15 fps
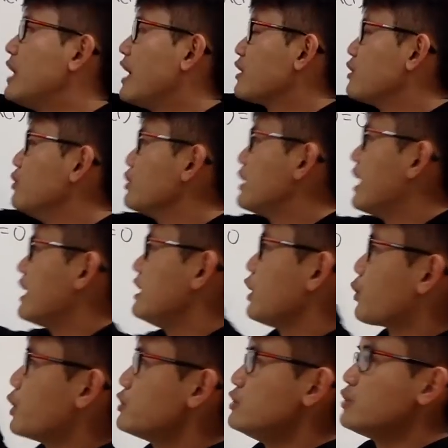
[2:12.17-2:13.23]
like look at the
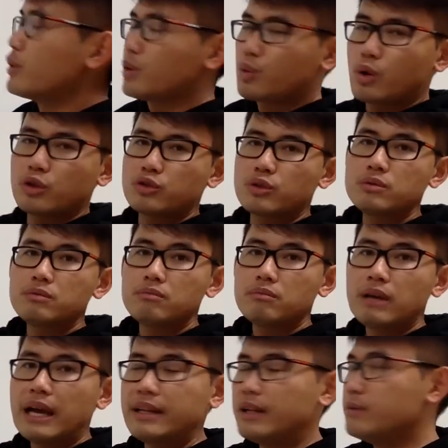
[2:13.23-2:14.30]
original equation
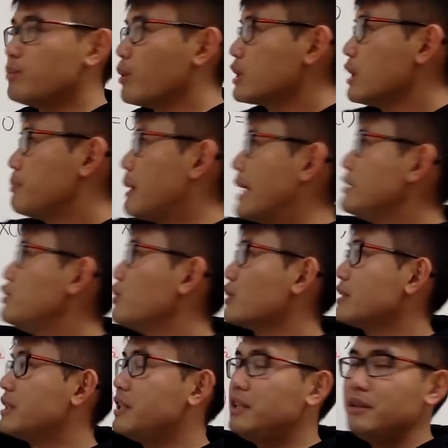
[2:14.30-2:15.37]
and then multiply
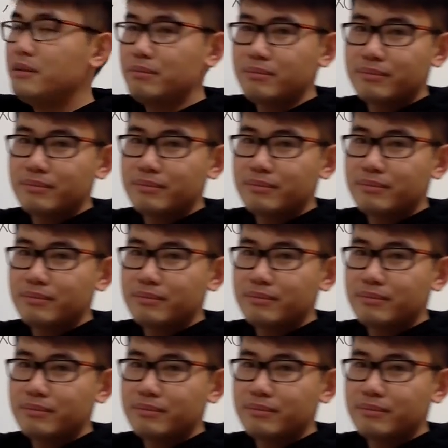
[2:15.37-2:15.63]
just t.